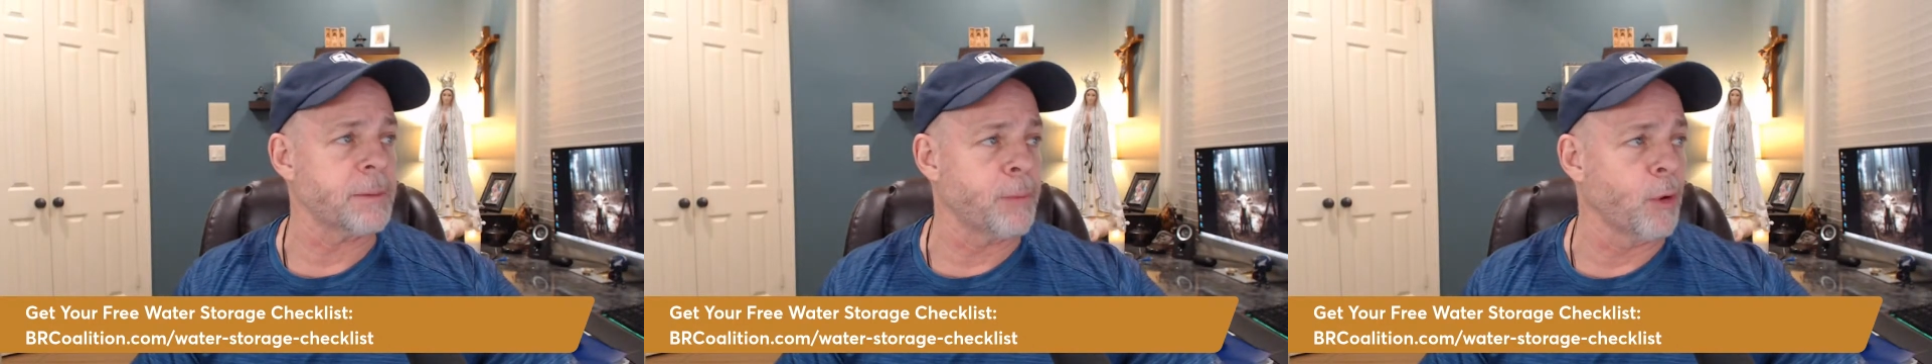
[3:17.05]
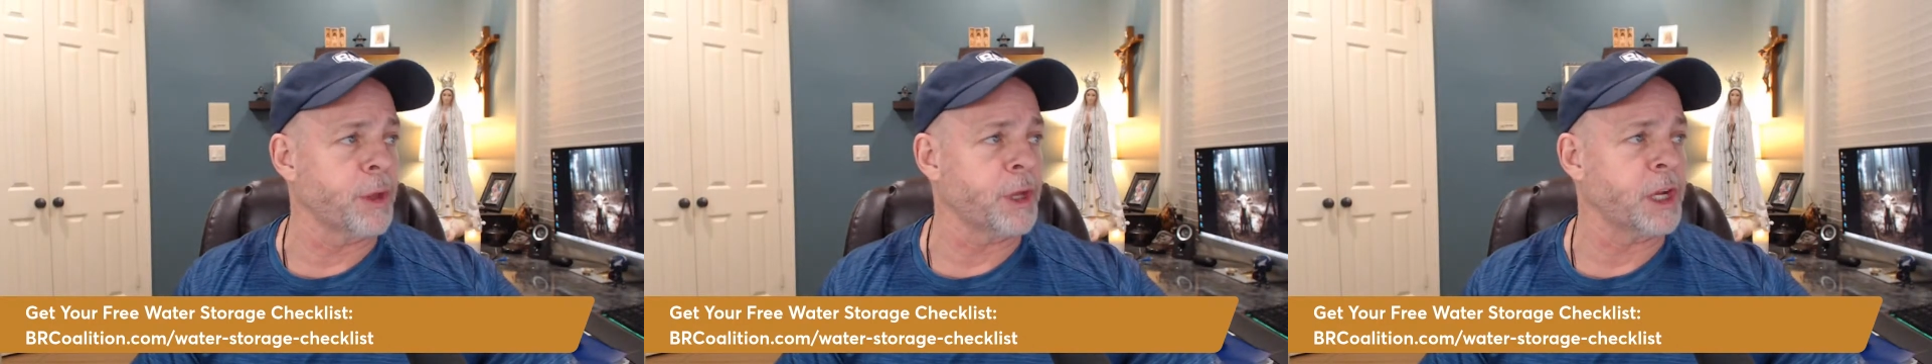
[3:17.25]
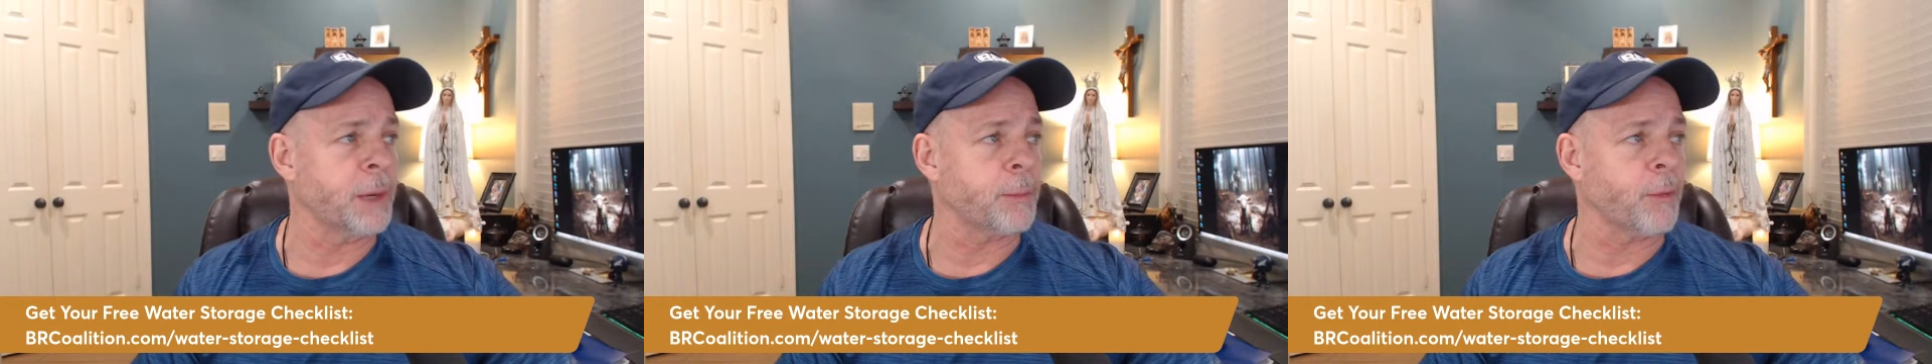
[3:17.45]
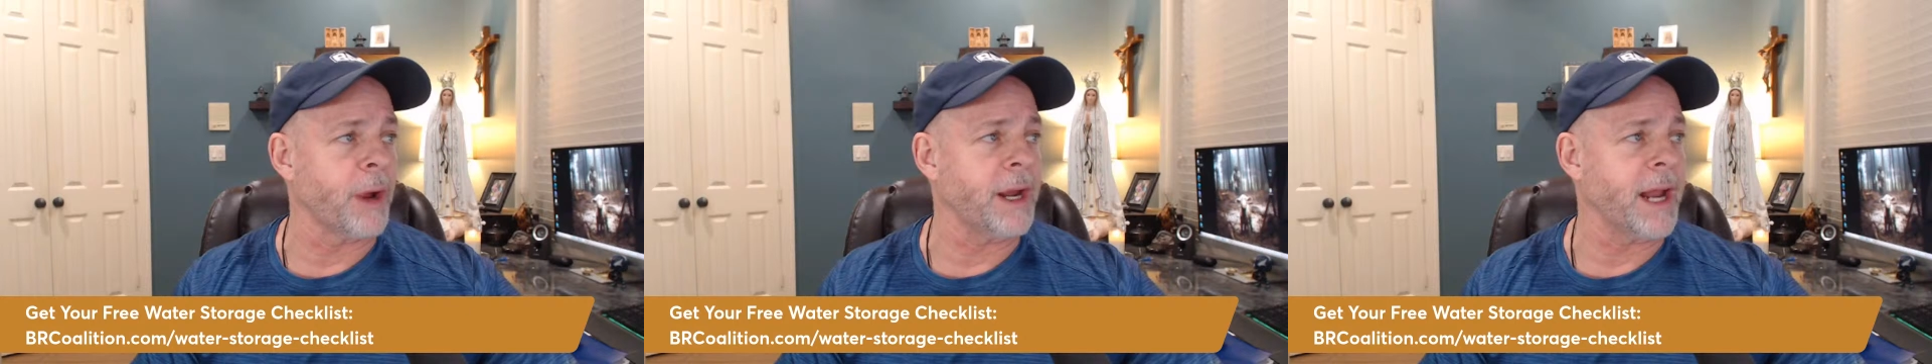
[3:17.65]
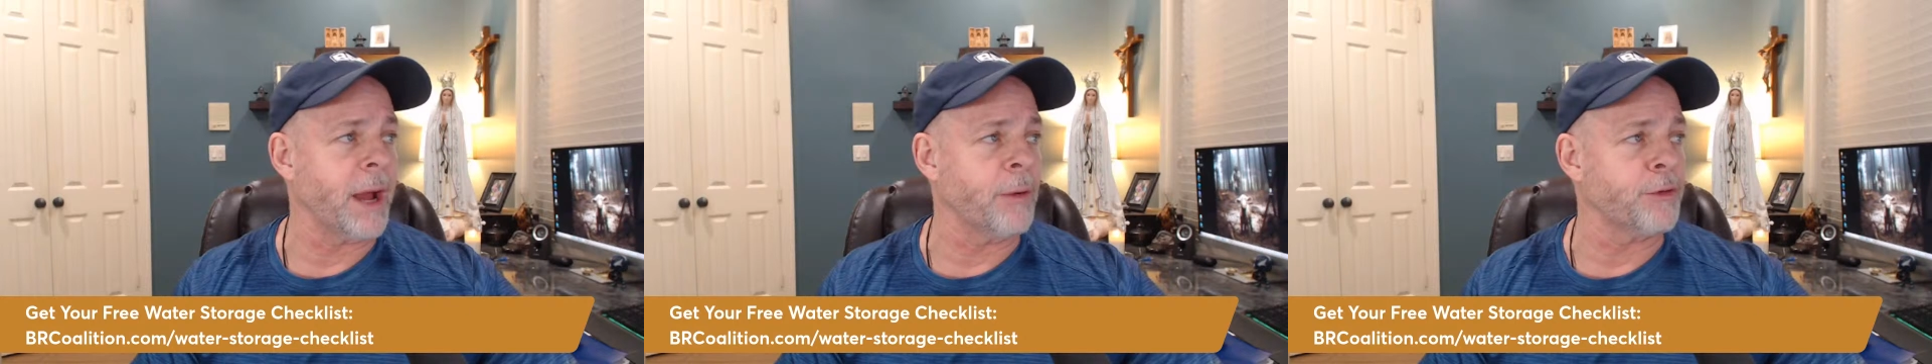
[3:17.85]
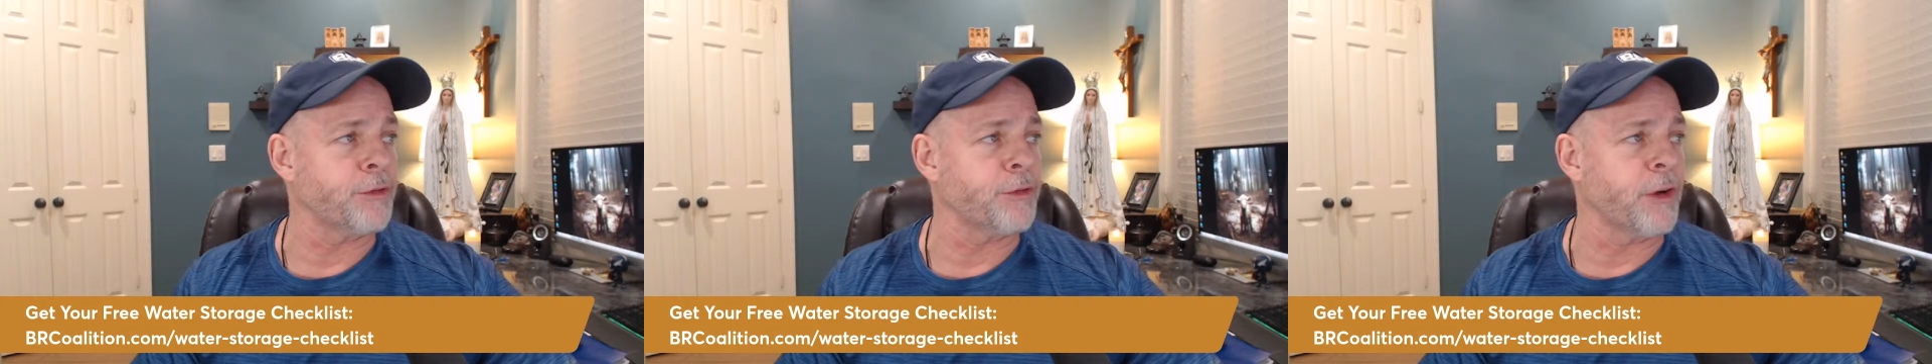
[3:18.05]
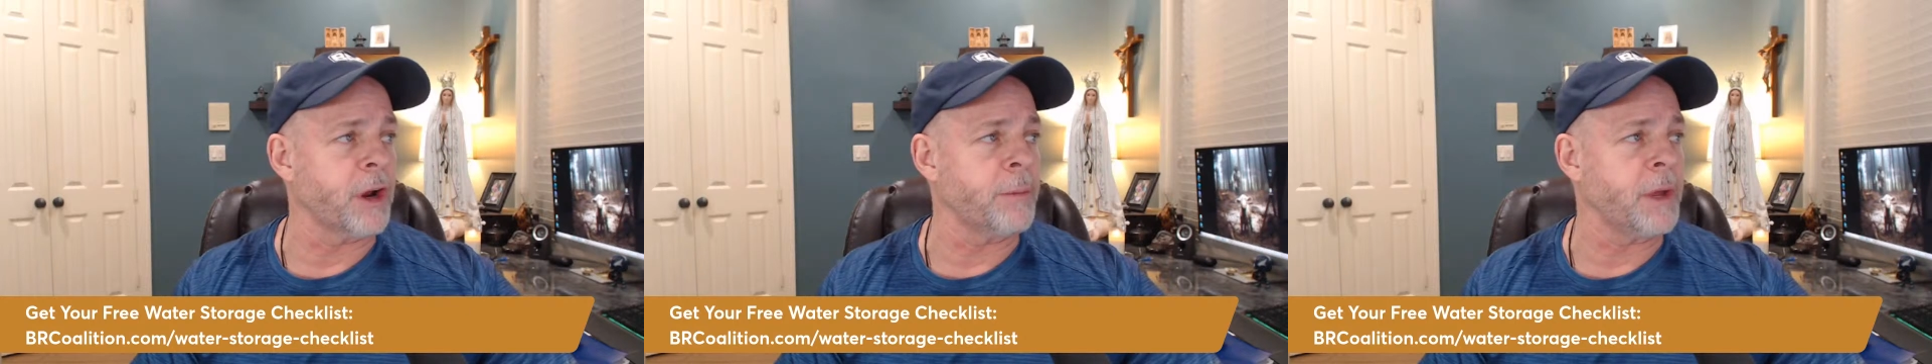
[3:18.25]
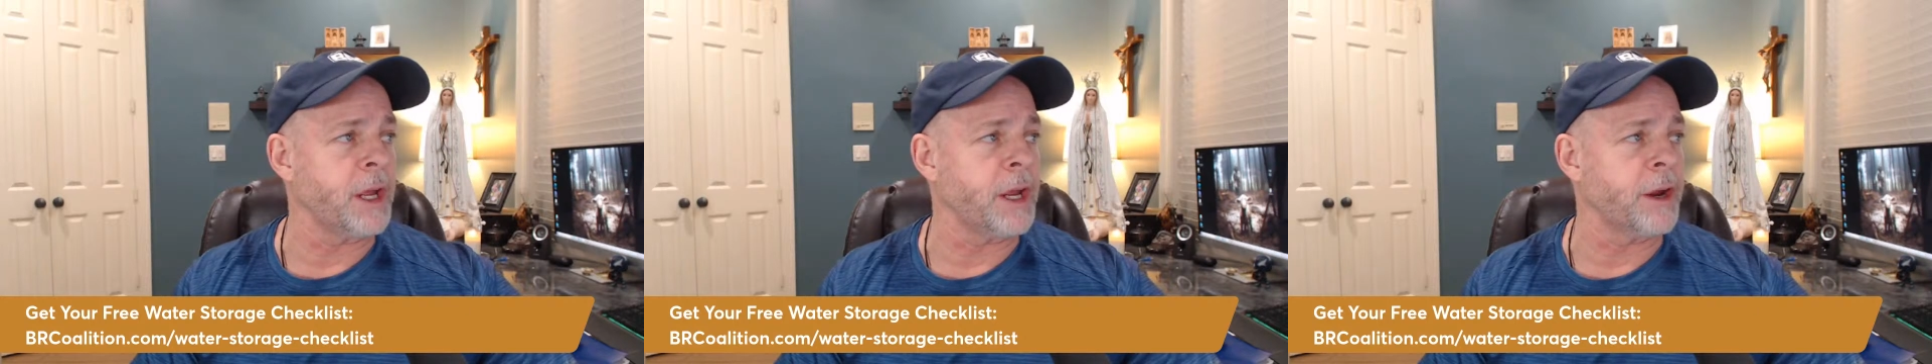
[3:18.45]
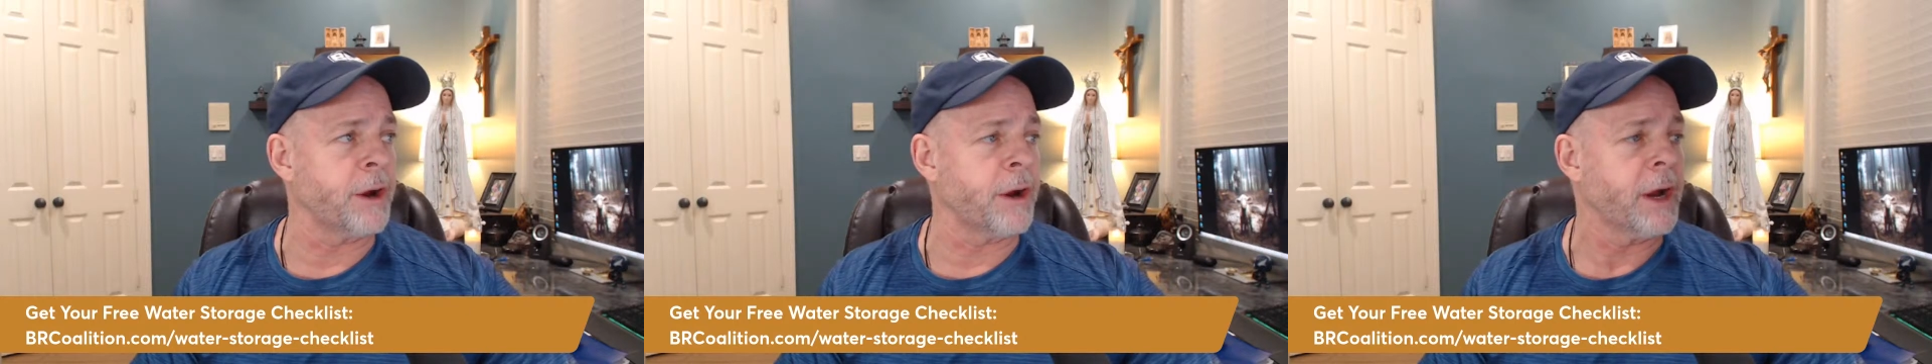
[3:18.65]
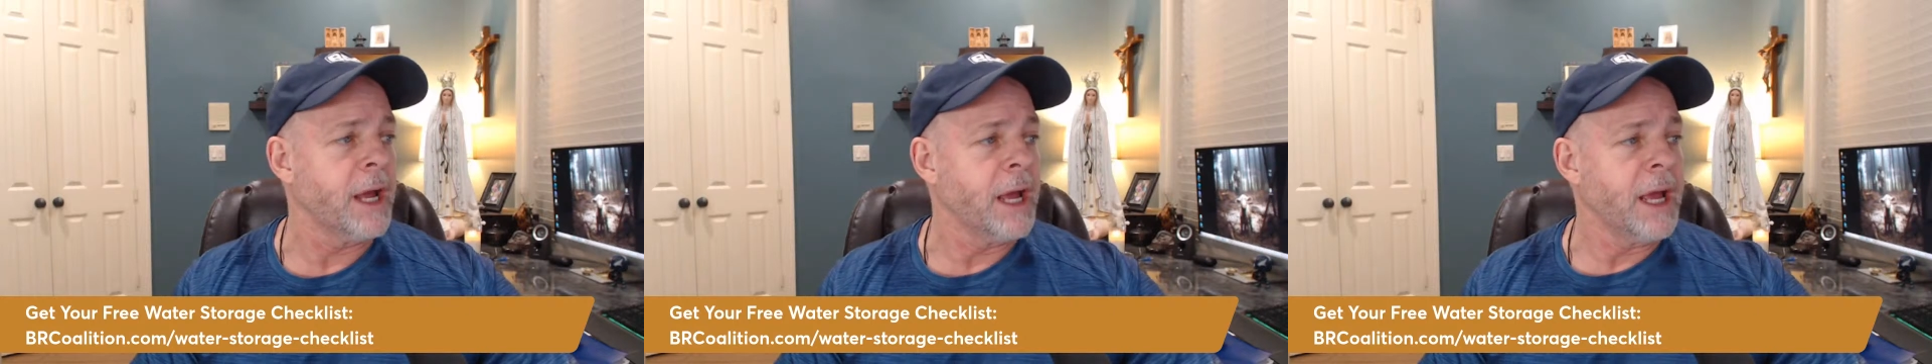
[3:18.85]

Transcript: I'm pulling it up right now in front of me here.